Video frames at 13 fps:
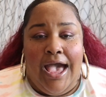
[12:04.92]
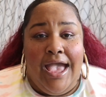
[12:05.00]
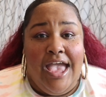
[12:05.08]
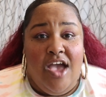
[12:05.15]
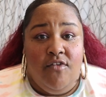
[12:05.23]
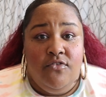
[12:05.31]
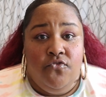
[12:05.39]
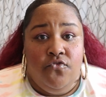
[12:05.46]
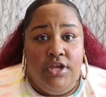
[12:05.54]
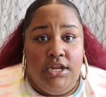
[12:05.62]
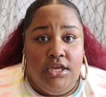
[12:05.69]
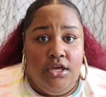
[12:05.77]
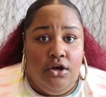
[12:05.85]
I have a
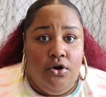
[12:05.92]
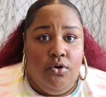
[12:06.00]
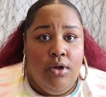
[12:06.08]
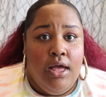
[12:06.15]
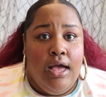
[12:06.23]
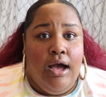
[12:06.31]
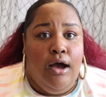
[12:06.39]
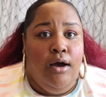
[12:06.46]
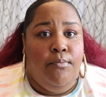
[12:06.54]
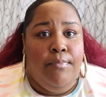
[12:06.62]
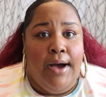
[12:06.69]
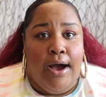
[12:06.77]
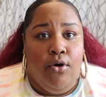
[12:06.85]
video
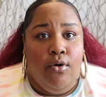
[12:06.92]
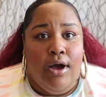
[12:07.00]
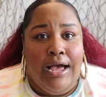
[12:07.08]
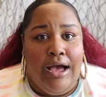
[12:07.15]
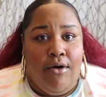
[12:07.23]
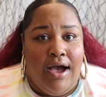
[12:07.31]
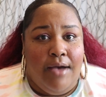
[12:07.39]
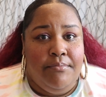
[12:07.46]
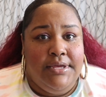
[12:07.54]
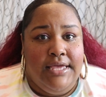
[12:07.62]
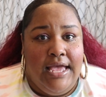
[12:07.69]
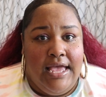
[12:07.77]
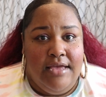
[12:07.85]
about how I
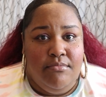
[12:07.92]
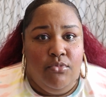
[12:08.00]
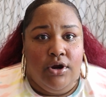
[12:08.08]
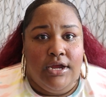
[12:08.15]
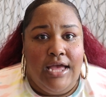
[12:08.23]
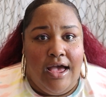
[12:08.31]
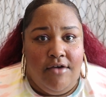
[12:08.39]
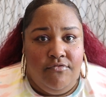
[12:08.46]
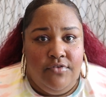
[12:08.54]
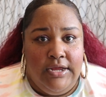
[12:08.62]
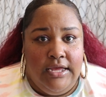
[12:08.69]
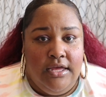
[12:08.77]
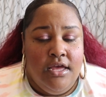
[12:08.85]
became more
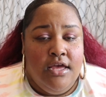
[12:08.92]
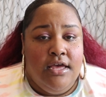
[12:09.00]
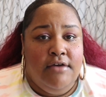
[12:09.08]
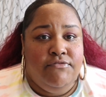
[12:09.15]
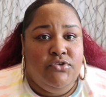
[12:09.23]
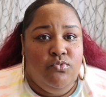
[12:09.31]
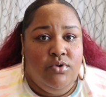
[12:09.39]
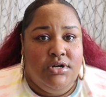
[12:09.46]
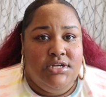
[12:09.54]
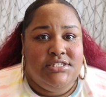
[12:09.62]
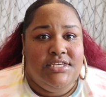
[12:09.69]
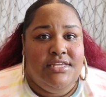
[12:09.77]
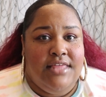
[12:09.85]
confident. If you want to
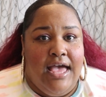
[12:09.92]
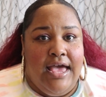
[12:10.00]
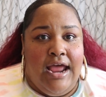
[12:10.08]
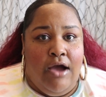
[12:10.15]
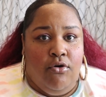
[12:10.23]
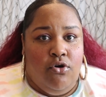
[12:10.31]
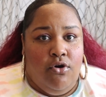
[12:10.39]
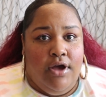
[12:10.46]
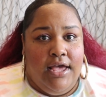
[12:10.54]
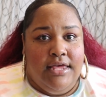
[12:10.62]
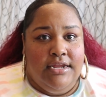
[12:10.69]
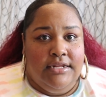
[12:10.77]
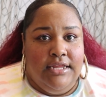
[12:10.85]
see that, I'll go
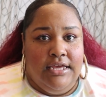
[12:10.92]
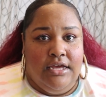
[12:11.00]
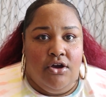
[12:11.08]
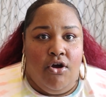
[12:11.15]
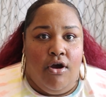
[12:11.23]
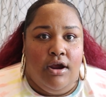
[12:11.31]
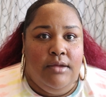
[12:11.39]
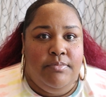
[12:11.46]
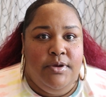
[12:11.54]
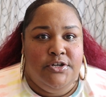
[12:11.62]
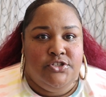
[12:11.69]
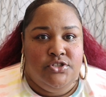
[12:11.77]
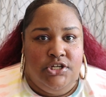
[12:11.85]
ahead and link a card up
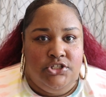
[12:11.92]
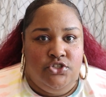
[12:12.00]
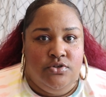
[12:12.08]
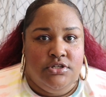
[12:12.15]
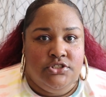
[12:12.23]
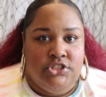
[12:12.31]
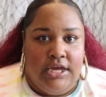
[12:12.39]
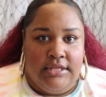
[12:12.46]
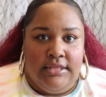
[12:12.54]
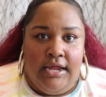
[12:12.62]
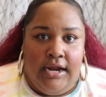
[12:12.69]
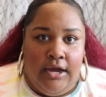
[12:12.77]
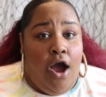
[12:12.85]
here so that you can check
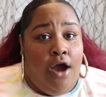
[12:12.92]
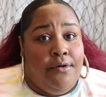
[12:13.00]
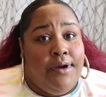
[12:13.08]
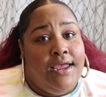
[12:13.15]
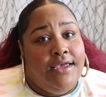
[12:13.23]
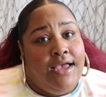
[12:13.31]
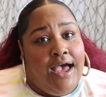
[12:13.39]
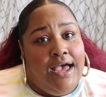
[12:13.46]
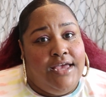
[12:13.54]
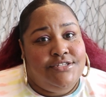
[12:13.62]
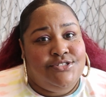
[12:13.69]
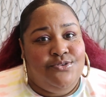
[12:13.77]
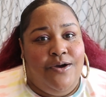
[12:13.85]
that out. All right,
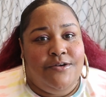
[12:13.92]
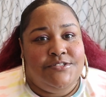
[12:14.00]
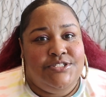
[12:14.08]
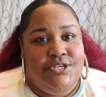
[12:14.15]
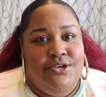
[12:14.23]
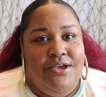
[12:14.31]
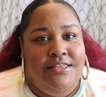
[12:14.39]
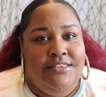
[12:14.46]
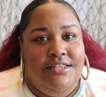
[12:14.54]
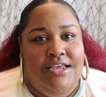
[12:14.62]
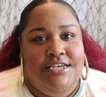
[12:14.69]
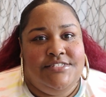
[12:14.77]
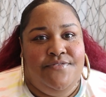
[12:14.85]
guys, so I'll see you in the
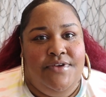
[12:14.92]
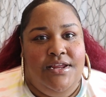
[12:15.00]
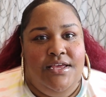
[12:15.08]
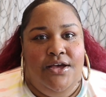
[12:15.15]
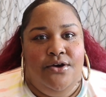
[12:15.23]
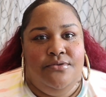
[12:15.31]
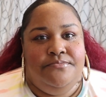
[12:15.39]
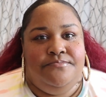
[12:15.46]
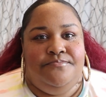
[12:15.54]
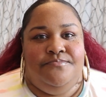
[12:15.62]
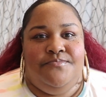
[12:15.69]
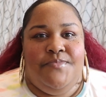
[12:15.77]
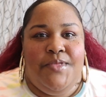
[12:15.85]
next video.
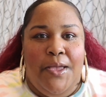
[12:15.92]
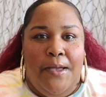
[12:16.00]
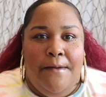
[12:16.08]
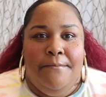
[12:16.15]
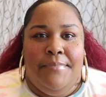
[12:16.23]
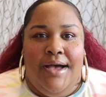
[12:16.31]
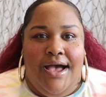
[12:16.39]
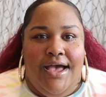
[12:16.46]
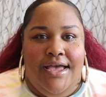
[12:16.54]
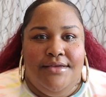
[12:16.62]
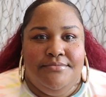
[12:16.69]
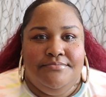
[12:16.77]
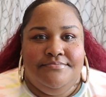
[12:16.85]
Bye.